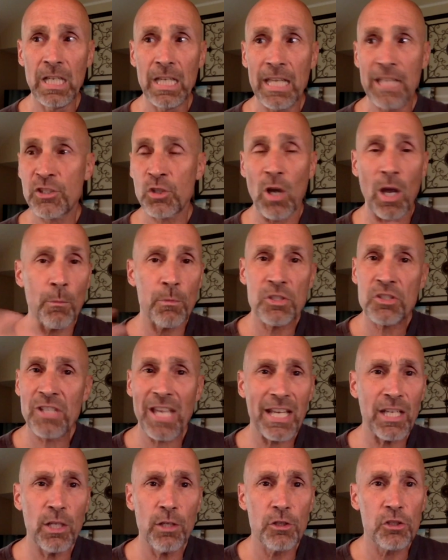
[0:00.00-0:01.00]
And so I would
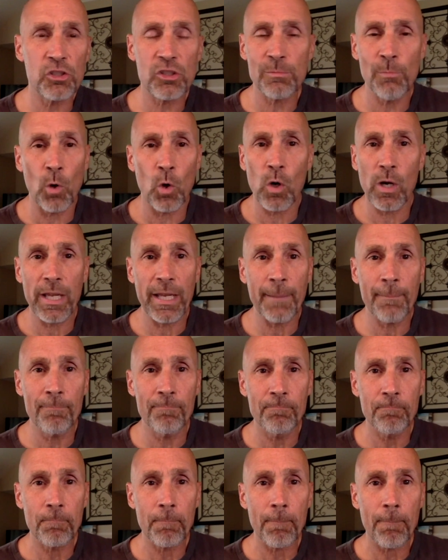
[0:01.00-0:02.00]
say to you this morning,
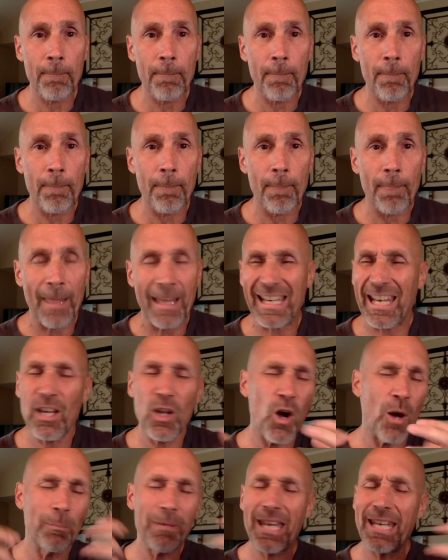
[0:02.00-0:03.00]
and I
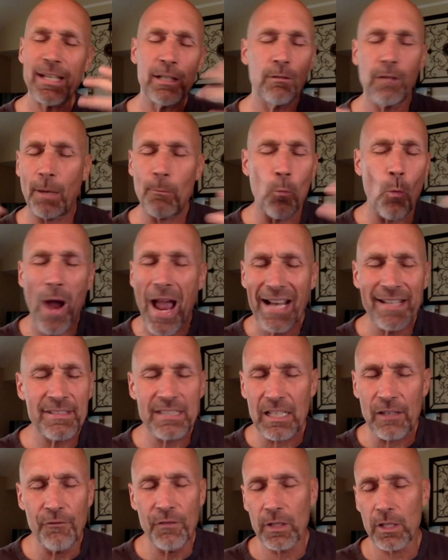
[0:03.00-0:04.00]
know I'm getting, I'm
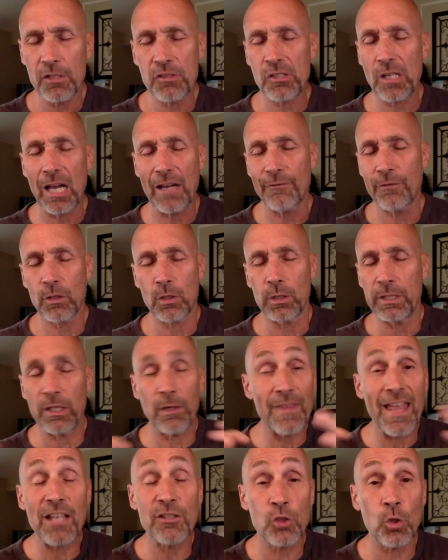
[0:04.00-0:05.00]
waxing philosophical here.
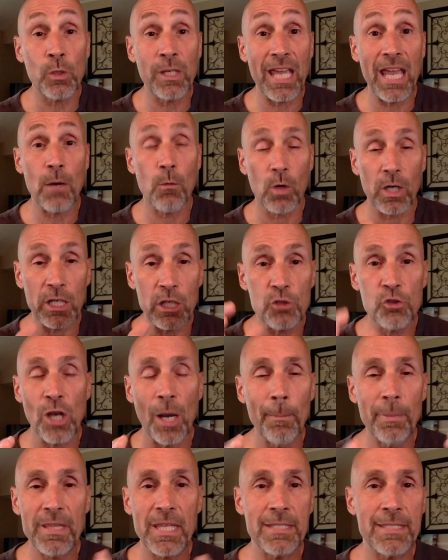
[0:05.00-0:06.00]
That's okay. We're going to
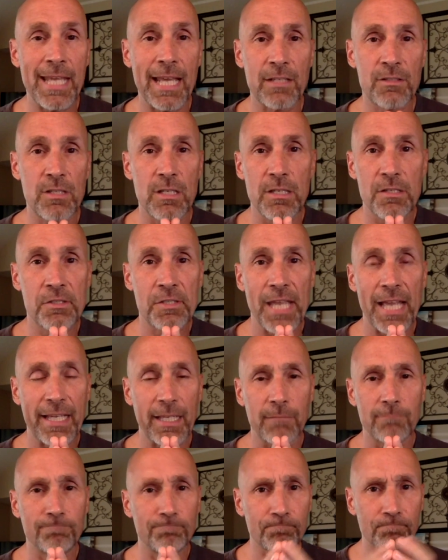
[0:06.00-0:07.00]
jump in the text in a
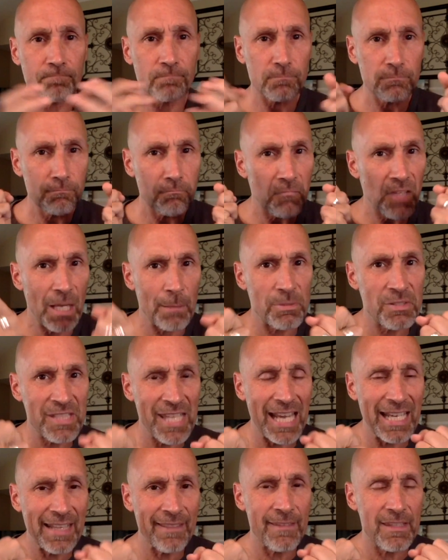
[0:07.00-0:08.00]
second. I'm
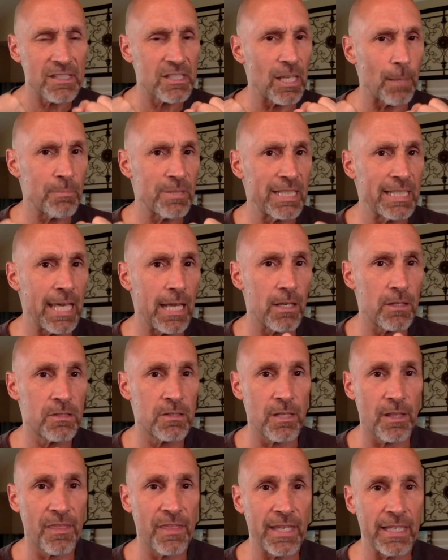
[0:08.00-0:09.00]
setting this up to get us
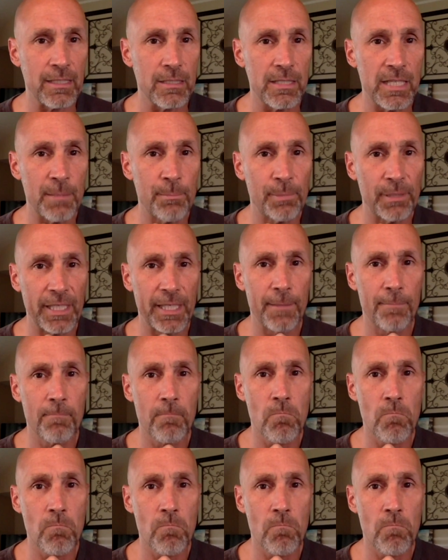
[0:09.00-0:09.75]
to think deeply.